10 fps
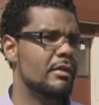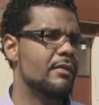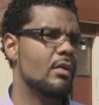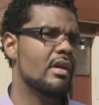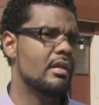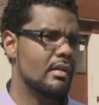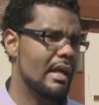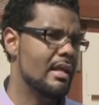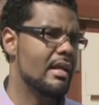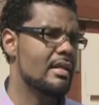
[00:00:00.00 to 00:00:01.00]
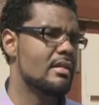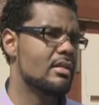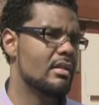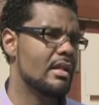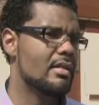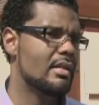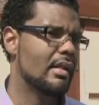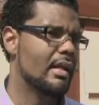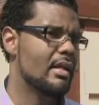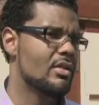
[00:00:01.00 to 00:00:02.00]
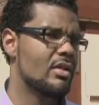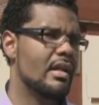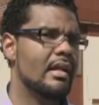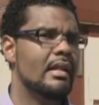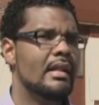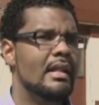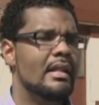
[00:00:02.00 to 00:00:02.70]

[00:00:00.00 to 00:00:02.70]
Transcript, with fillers: before it, it gets into an incident like yesterday.